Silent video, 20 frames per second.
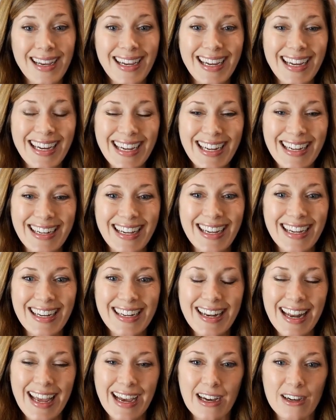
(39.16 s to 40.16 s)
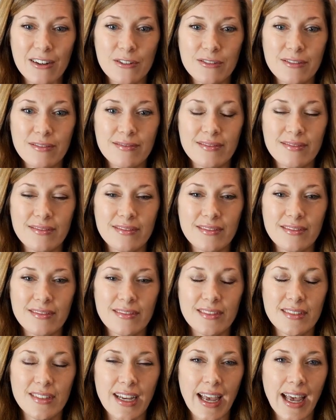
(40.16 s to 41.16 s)
And now,
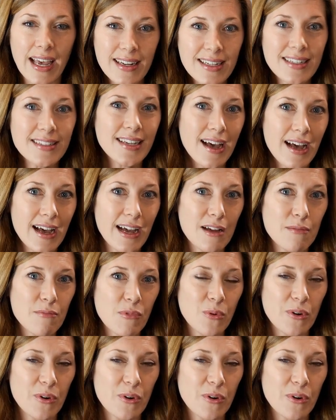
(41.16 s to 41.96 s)
anytime